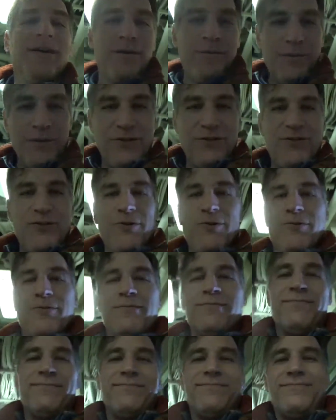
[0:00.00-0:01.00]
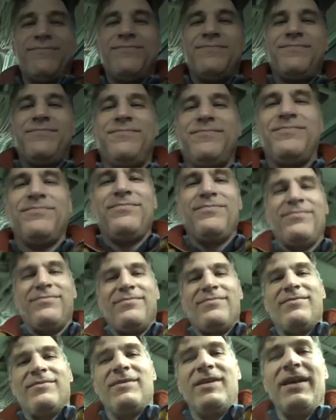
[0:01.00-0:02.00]
but soon.
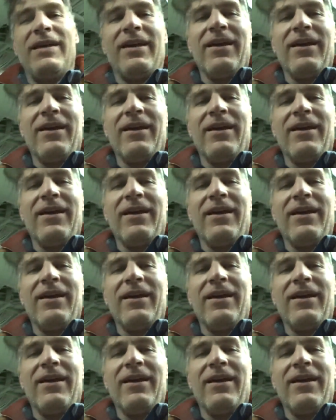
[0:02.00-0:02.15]
Take